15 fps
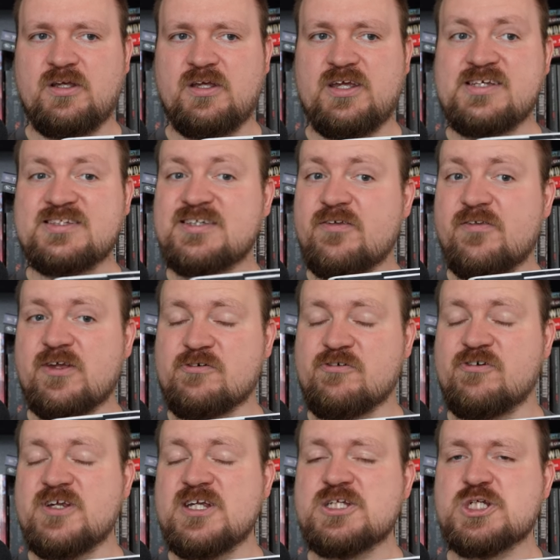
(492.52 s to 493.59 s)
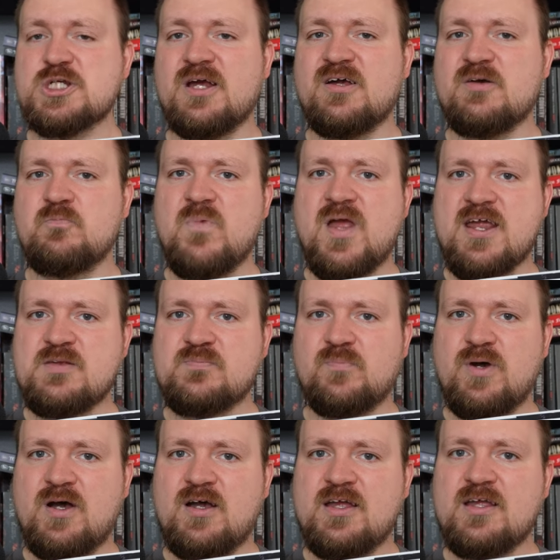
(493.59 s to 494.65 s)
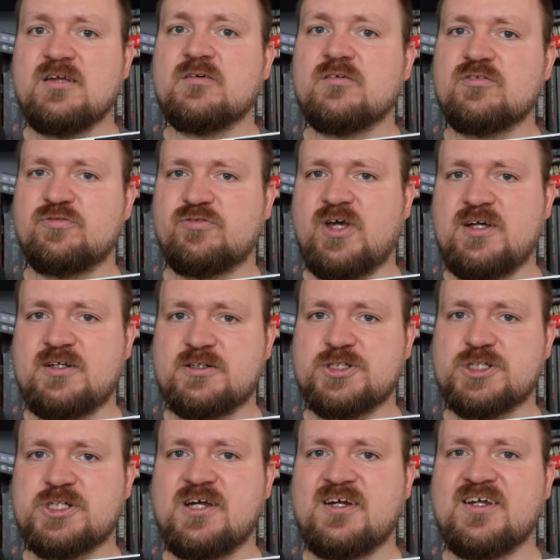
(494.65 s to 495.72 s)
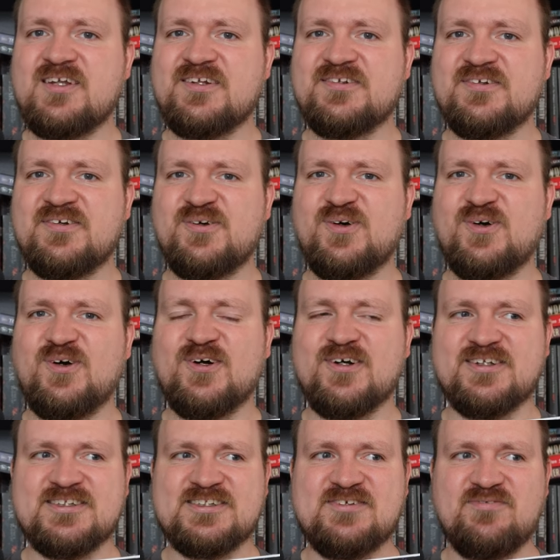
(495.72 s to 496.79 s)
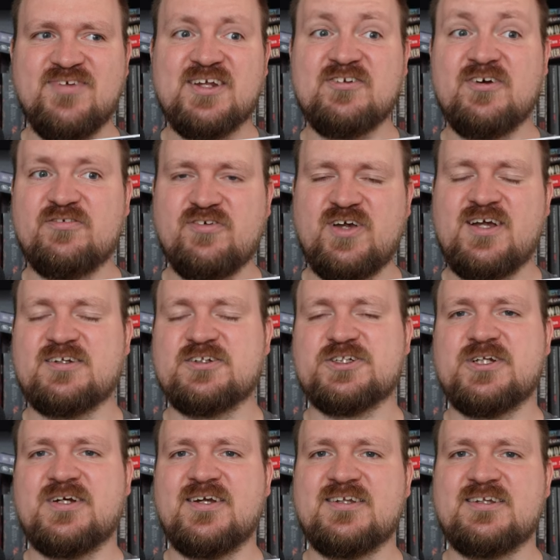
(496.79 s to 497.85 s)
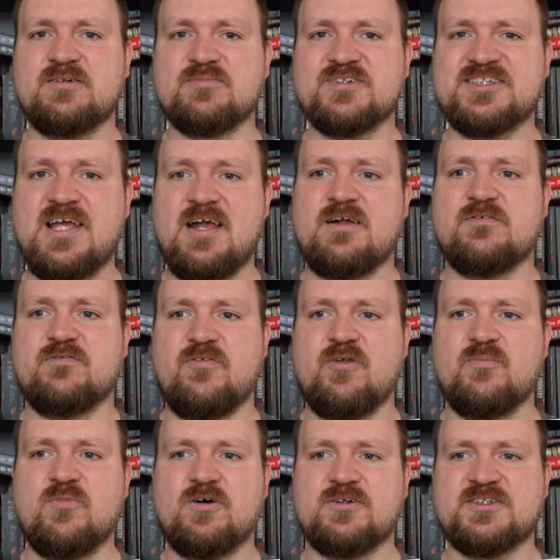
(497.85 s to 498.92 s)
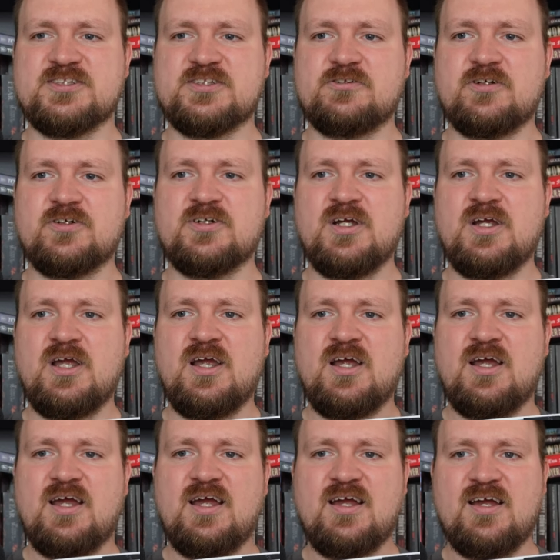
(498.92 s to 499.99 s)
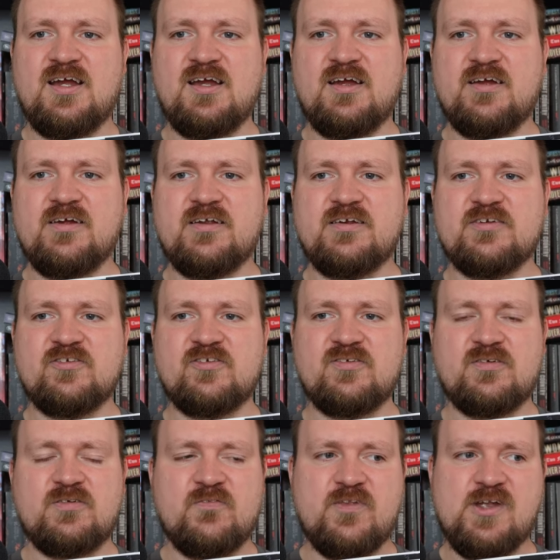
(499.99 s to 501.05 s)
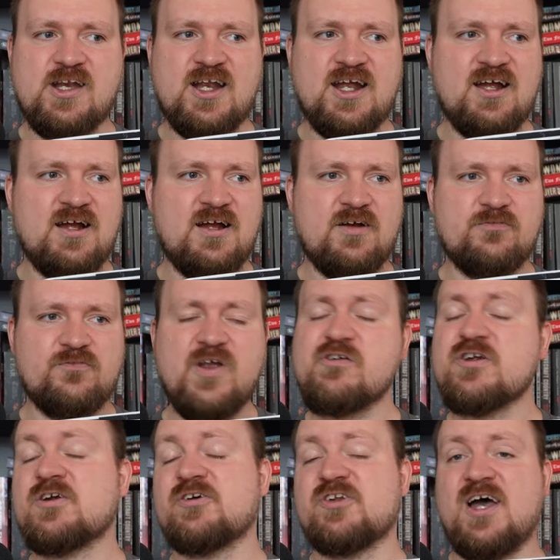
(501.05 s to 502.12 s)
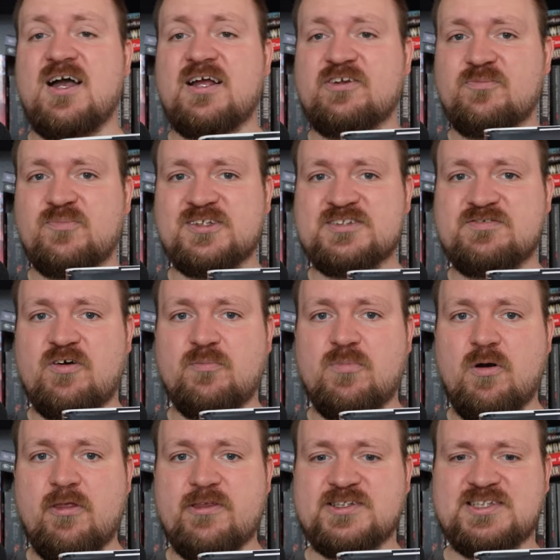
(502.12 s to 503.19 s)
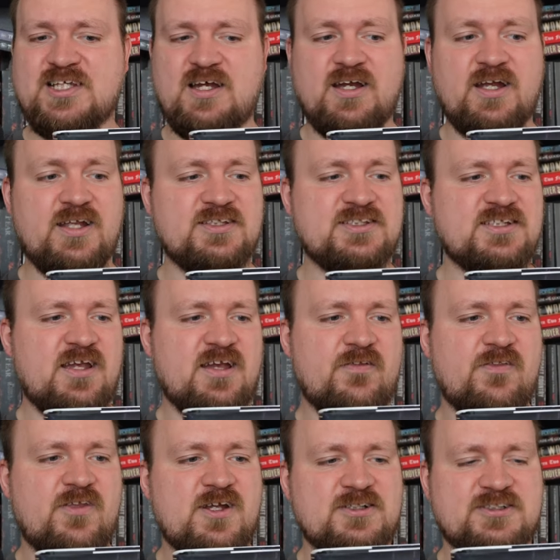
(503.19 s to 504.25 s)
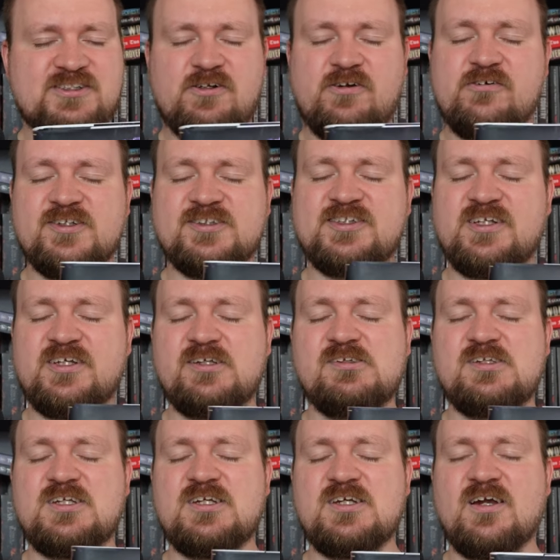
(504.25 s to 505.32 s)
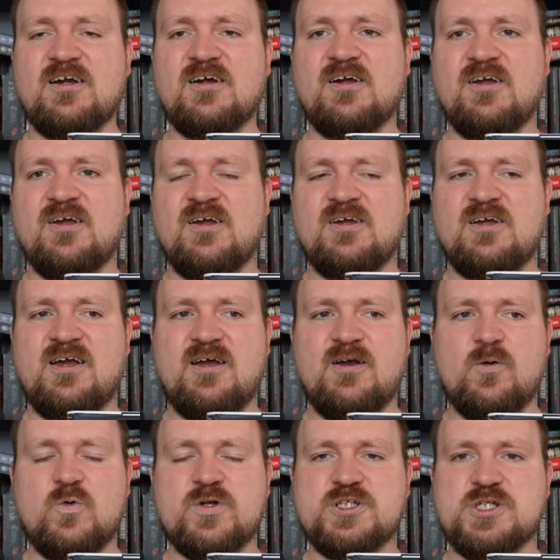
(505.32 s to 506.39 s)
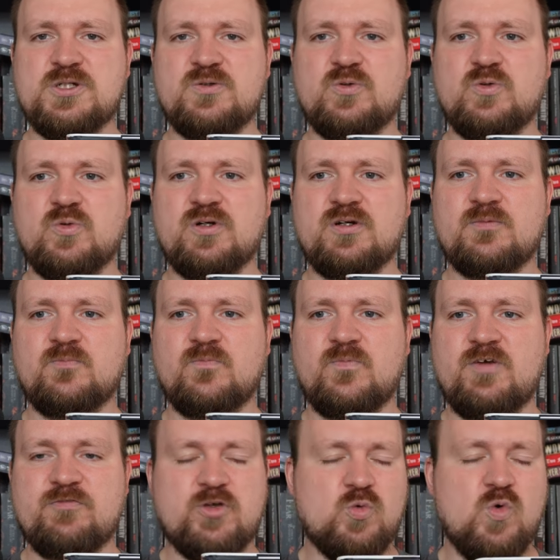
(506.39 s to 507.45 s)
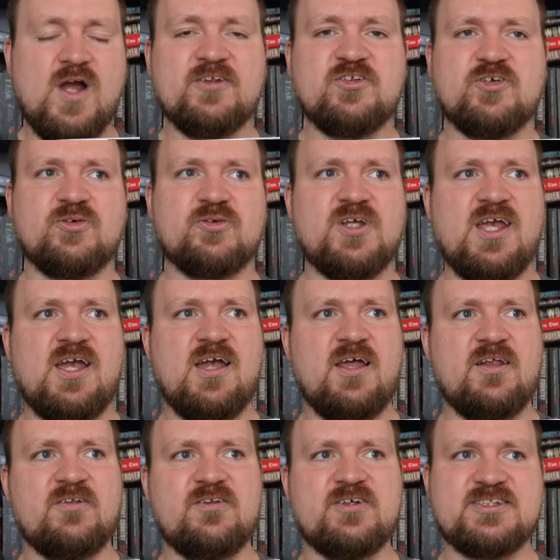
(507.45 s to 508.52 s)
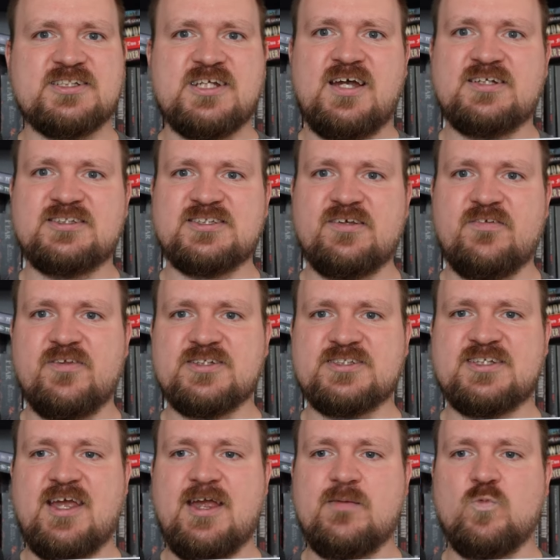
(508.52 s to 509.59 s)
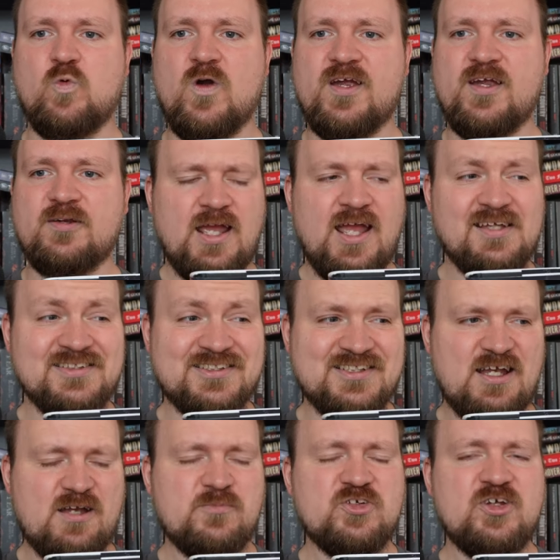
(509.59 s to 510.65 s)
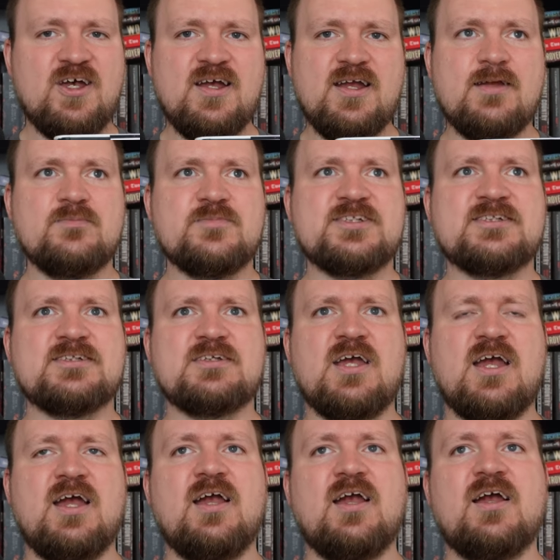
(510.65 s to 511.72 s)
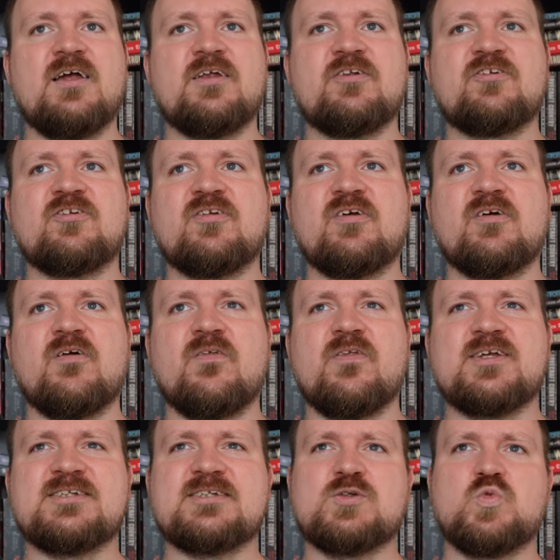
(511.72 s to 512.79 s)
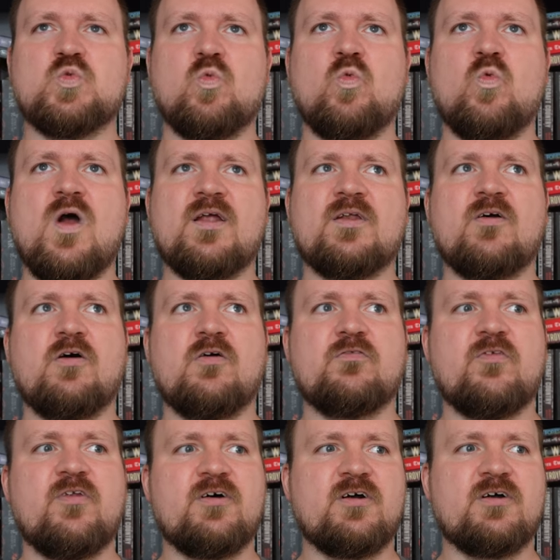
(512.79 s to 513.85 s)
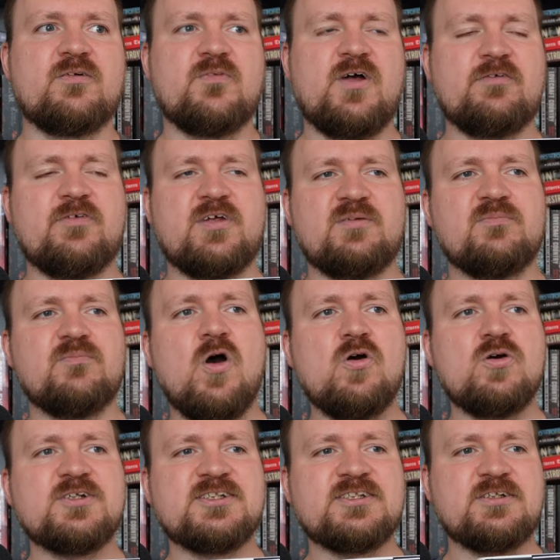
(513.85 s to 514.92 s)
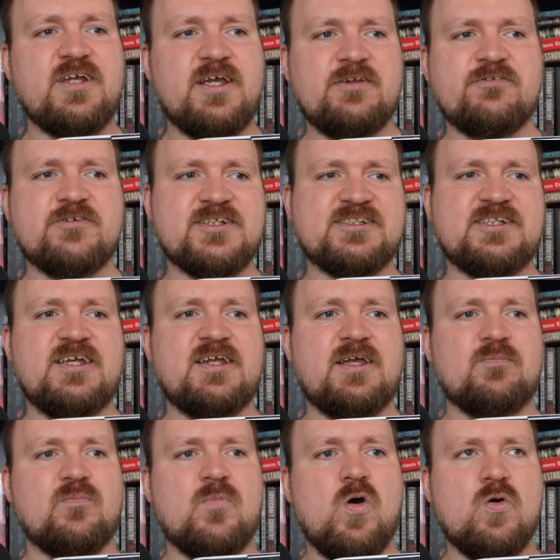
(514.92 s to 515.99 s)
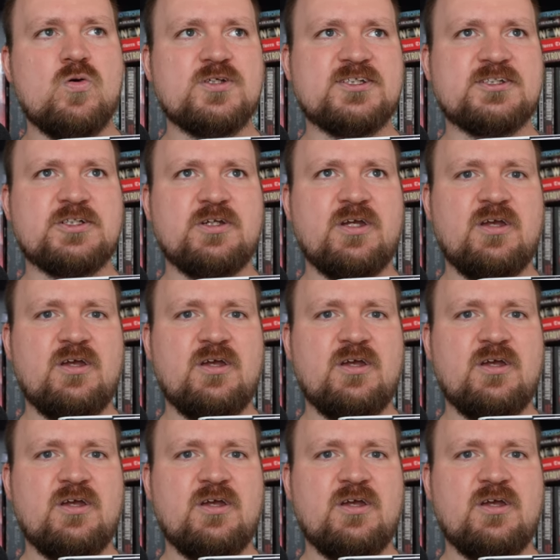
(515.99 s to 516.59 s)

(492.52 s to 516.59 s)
Is it the creature made by Frankenstein, or is Victor Frankenstein himself the monster? And there are very good arguments for both sides, and there are stories in here which you, if you want to, can discuss in the same way. And sometimes, and this is one of the, I think, most interesting and most